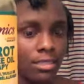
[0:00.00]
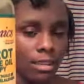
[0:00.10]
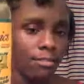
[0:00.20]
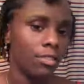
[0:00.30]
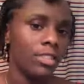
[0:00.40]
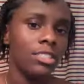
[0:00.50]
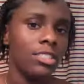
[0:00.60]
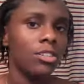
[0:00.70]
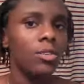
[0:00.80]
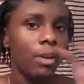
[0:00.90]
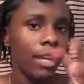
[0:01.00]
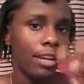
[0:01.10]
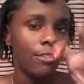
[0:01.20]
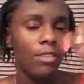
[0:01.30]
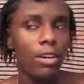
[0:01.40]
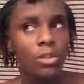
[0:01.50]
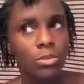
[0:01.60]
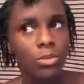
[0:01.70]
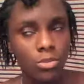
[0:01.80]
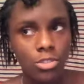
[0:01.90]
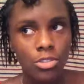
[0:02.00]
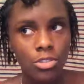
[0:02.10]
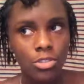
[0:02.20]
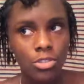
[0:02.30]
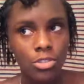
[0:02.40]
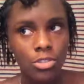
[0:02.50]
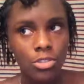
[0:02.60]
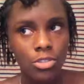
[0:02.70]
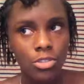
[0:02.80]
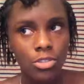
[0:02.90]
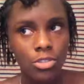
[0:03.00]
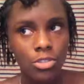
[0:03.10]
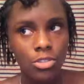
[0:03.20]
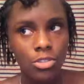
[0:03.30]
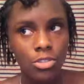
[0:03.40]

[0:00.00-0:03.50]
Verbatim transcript: every single hair follicle, strand, all that jazz.